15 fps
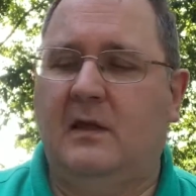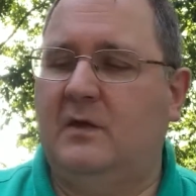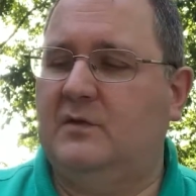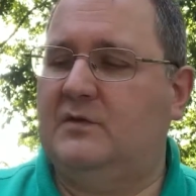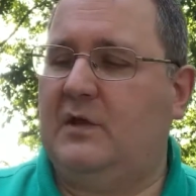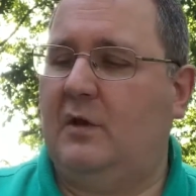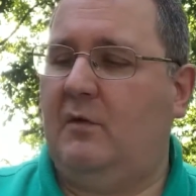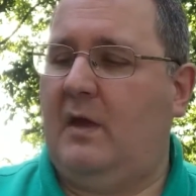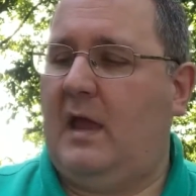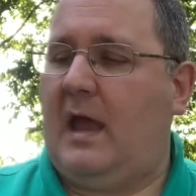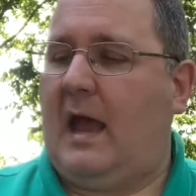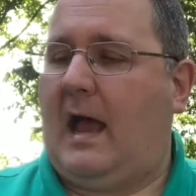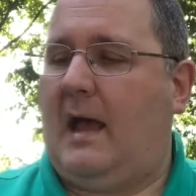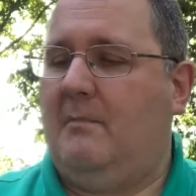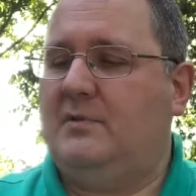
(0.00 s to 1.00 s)
So
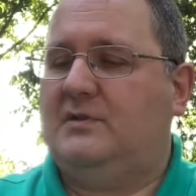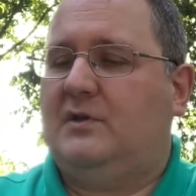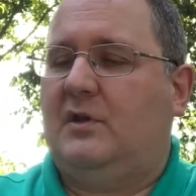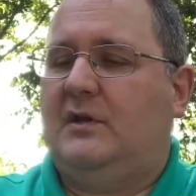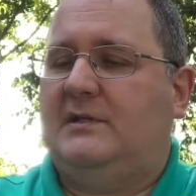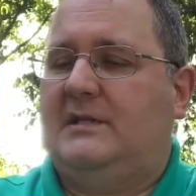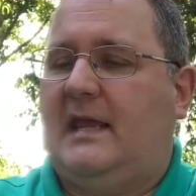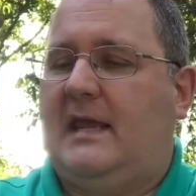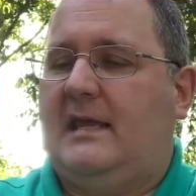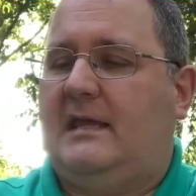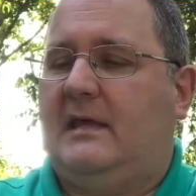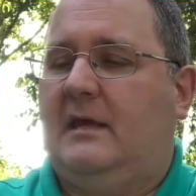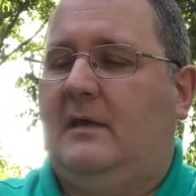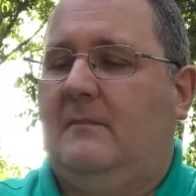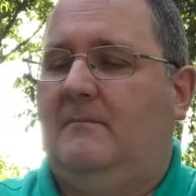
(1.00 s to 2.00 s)
I'm just going to
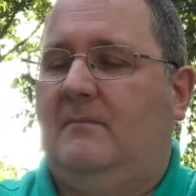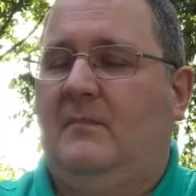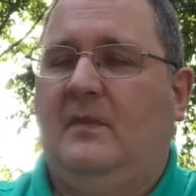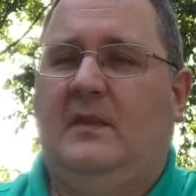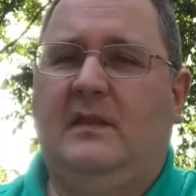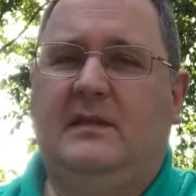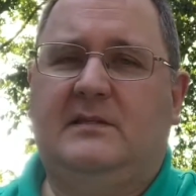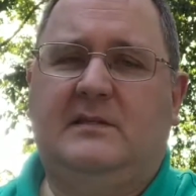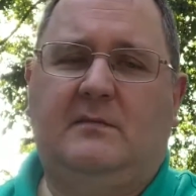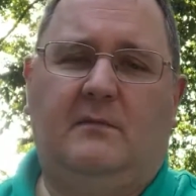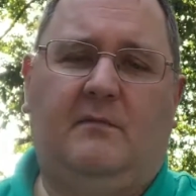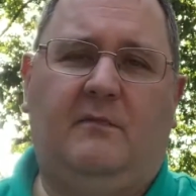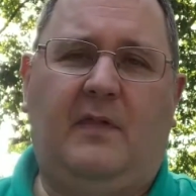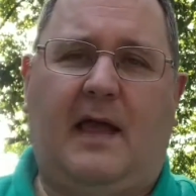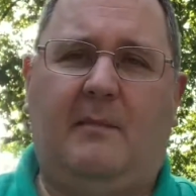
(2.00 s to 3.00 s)
take this
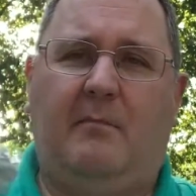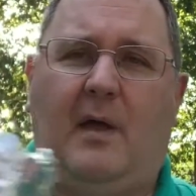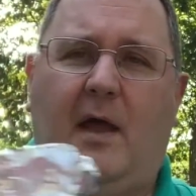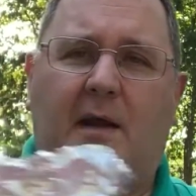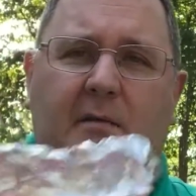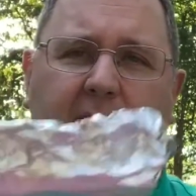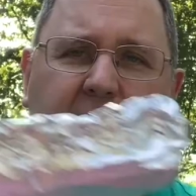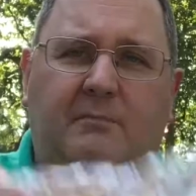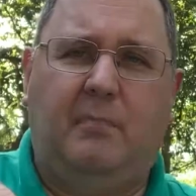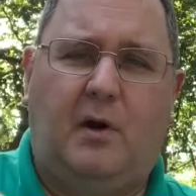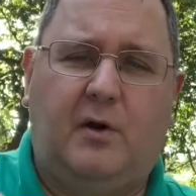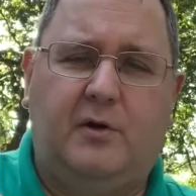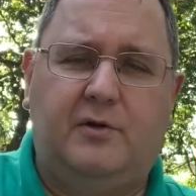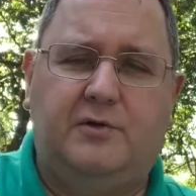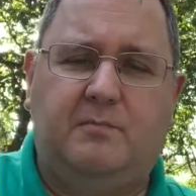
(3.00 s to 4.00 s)
flat-bottomed
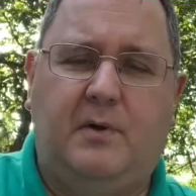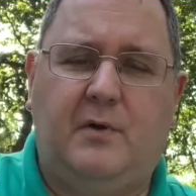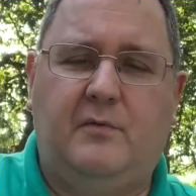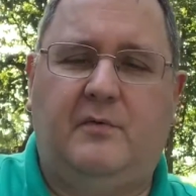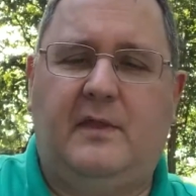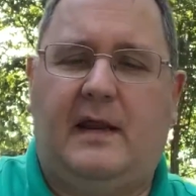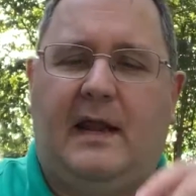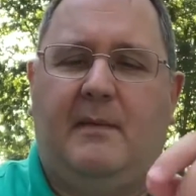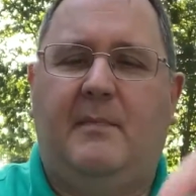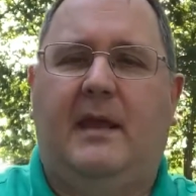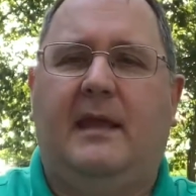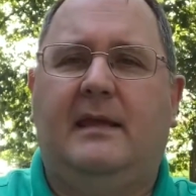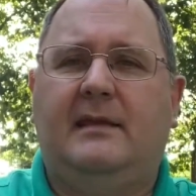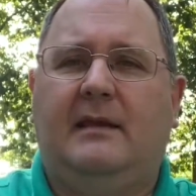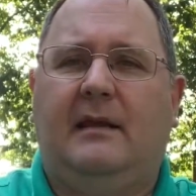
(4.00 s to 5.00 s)
barge boat that I
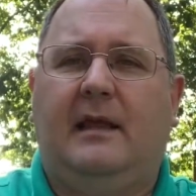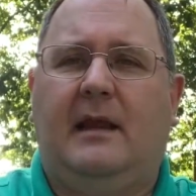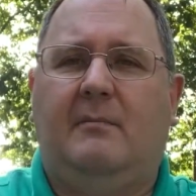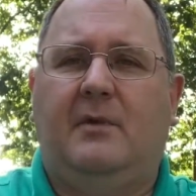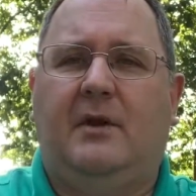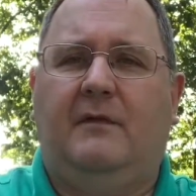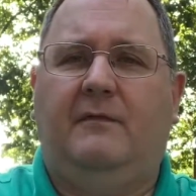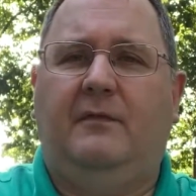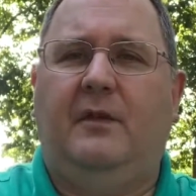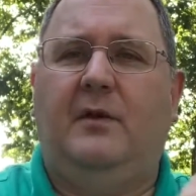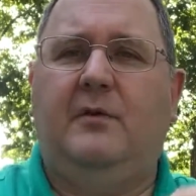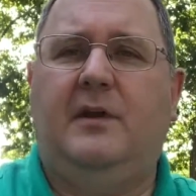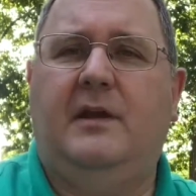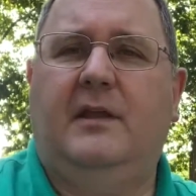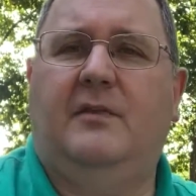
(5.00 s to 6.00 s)
made, and I'm going to
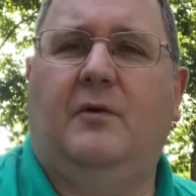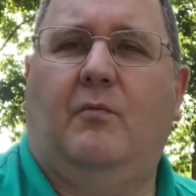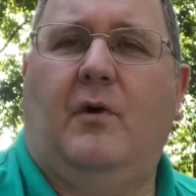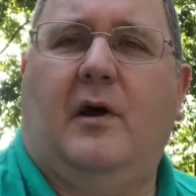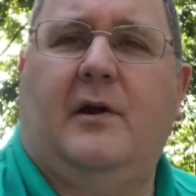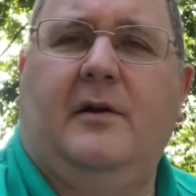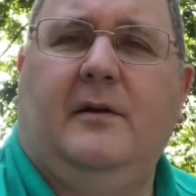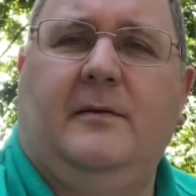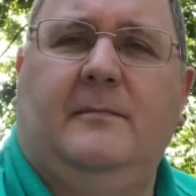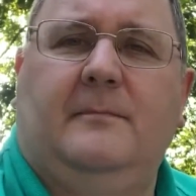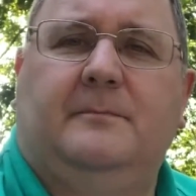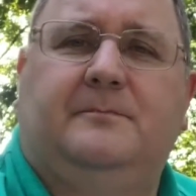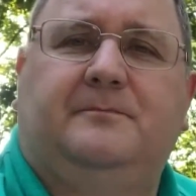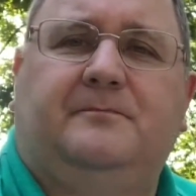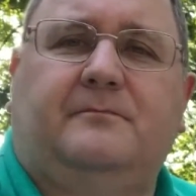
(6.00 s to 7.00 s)
float it in the water.
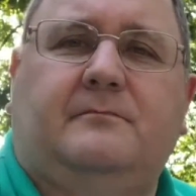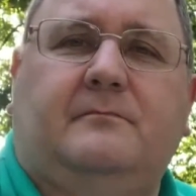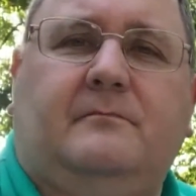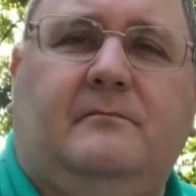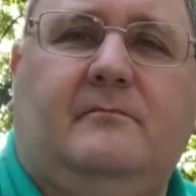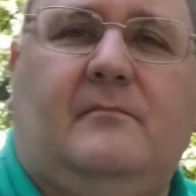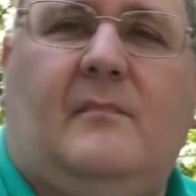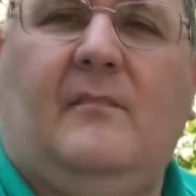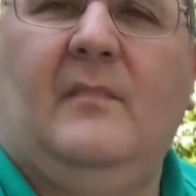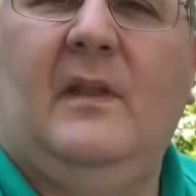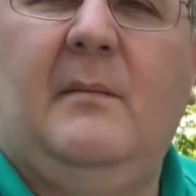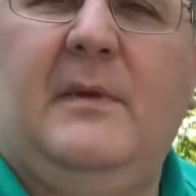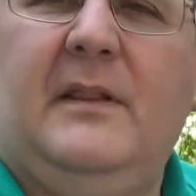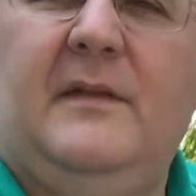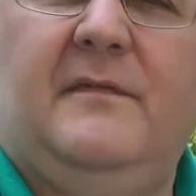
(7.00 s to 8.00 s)

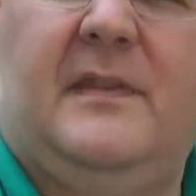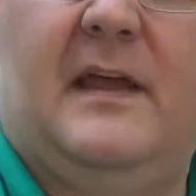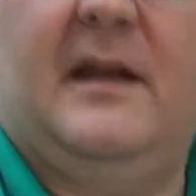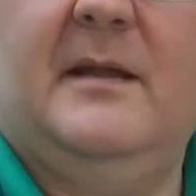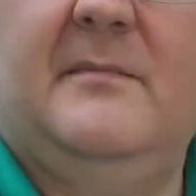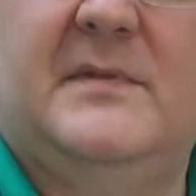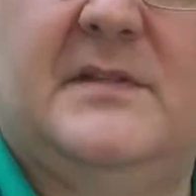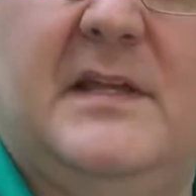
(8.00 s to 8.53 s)
Let me lift that up.